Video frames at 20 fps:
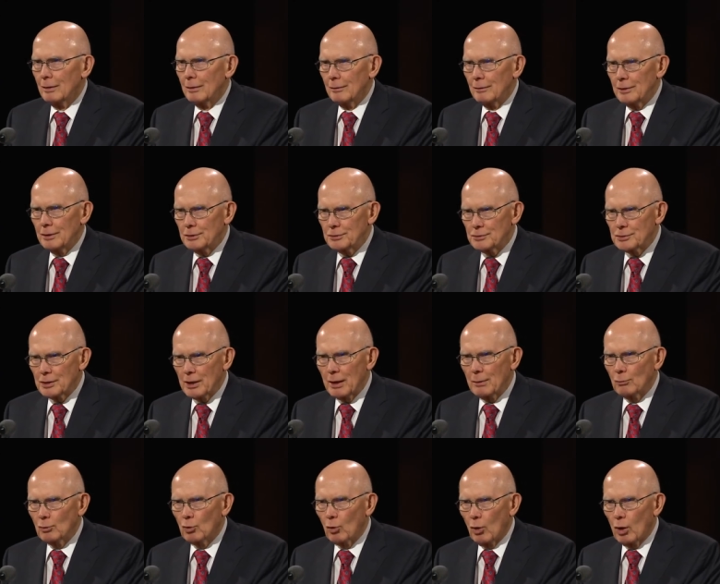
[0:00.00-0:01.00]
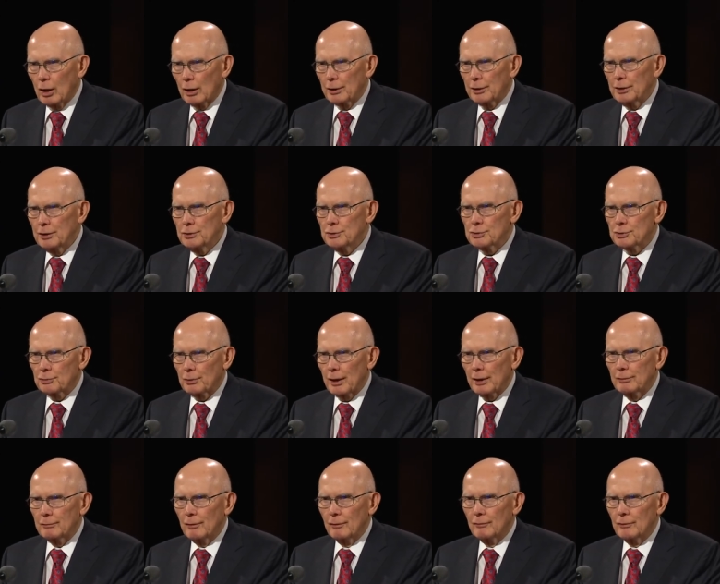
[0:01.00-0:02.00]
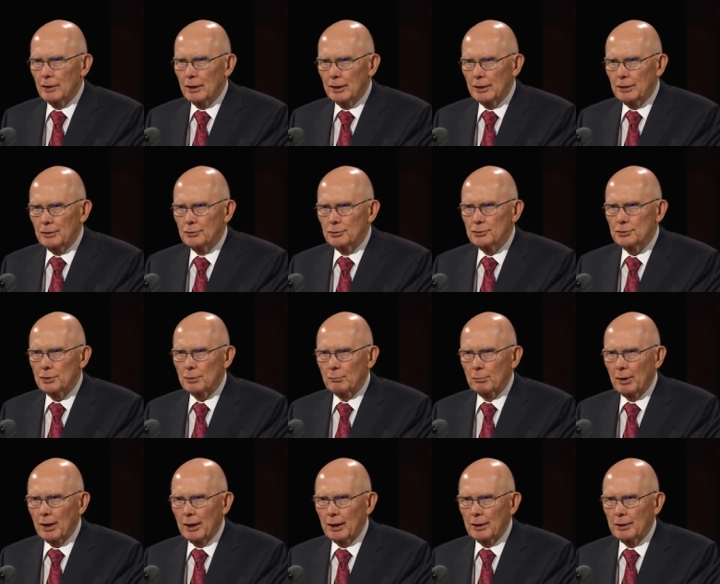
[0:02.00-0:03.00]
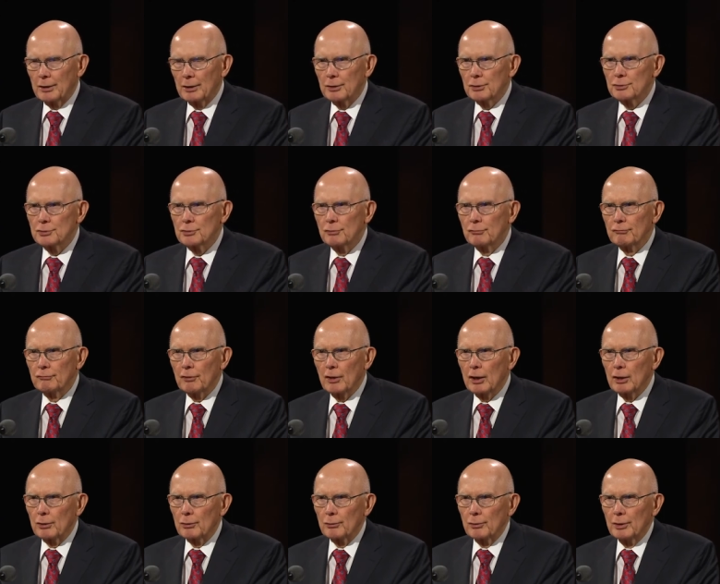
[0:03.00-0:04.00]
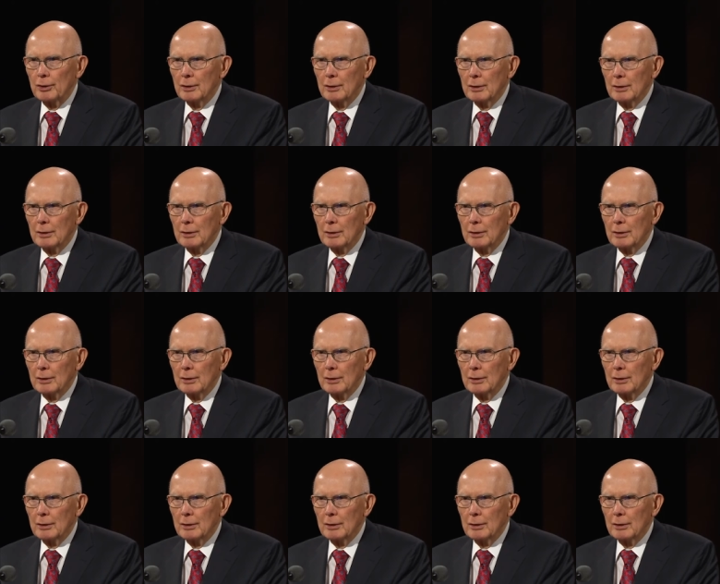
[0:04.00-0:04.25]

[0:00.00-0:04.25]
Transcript: These same qualities strengthened the leaders and pioneers who followed